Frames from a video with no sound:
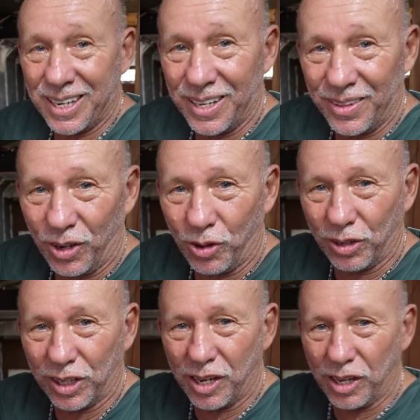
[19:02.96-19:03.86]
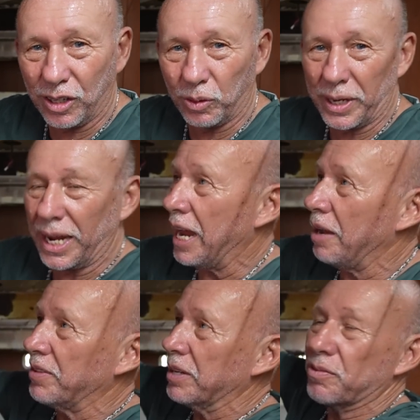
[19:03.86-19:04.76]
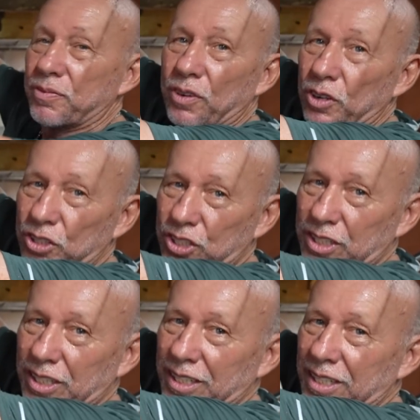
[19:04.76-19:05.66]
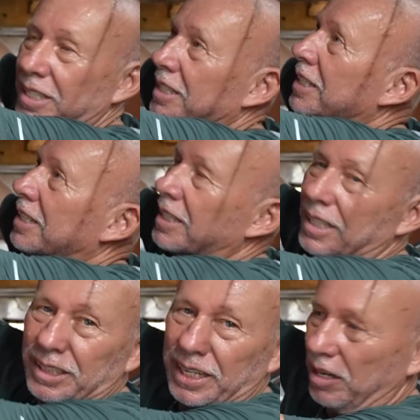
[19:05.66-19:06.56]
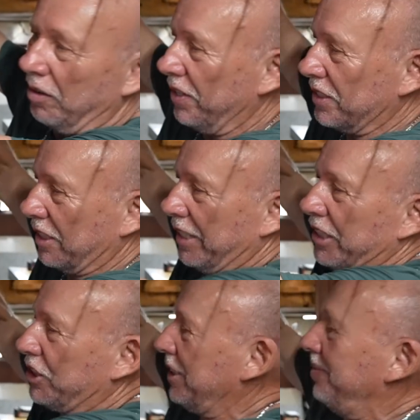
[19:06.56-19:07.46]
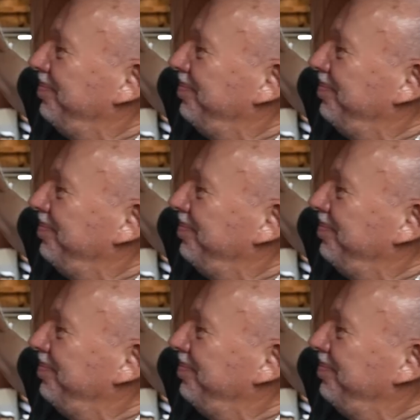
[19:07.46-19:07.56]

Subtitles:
In the whole hull, we have the first layer of insulation,